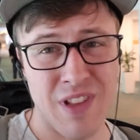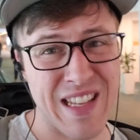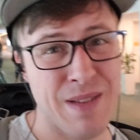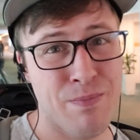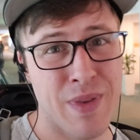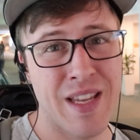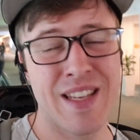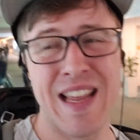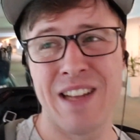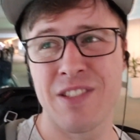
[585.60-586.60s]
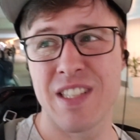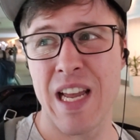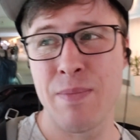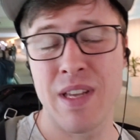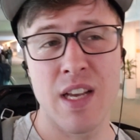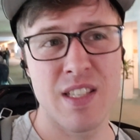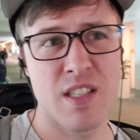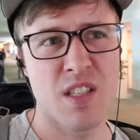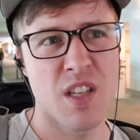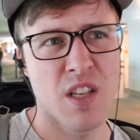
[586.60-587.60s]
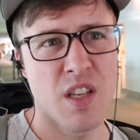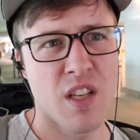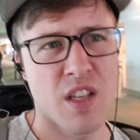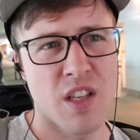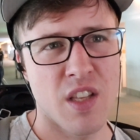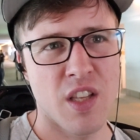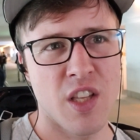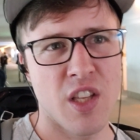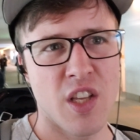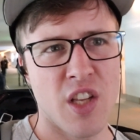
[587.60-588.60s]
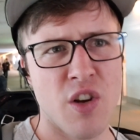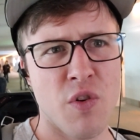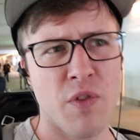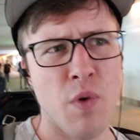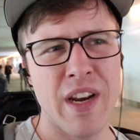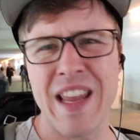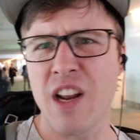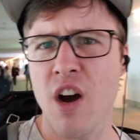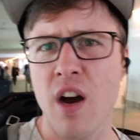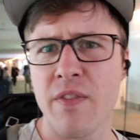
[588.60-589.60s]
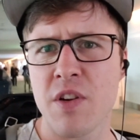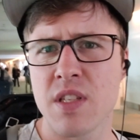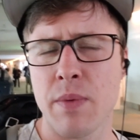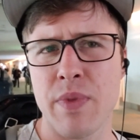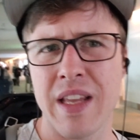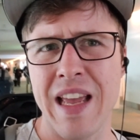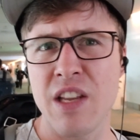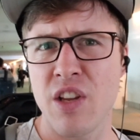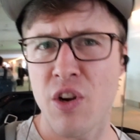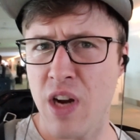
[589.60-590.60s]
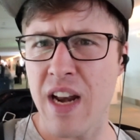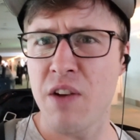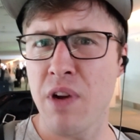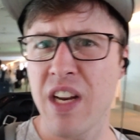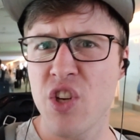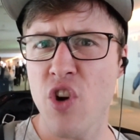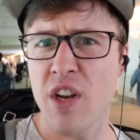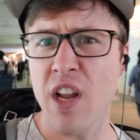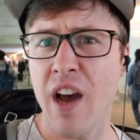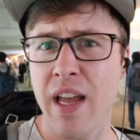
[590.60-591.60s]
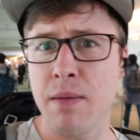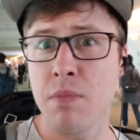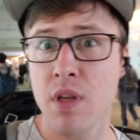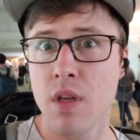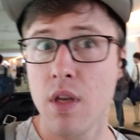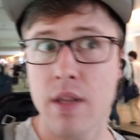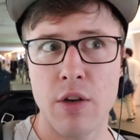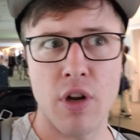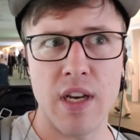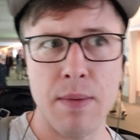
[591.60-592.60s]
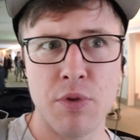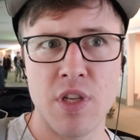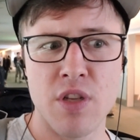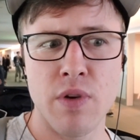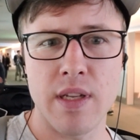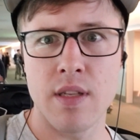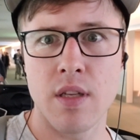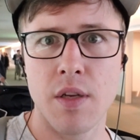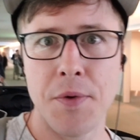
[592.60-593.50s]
that's a big downside, because, if you want to get a coffee or something and you're kind of running short on time, then you're unable to do it.